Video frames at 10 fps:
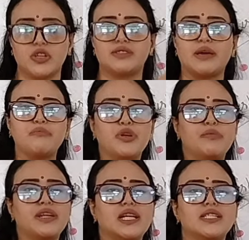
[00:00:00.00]
because
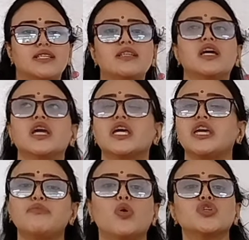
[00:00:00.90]
temperament is an
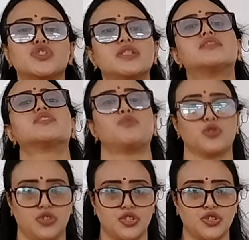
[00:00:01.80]
emotional
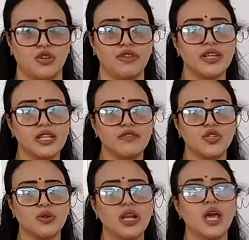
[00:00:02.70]
disposition of an
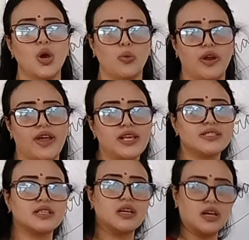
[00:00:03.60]
individual, whereas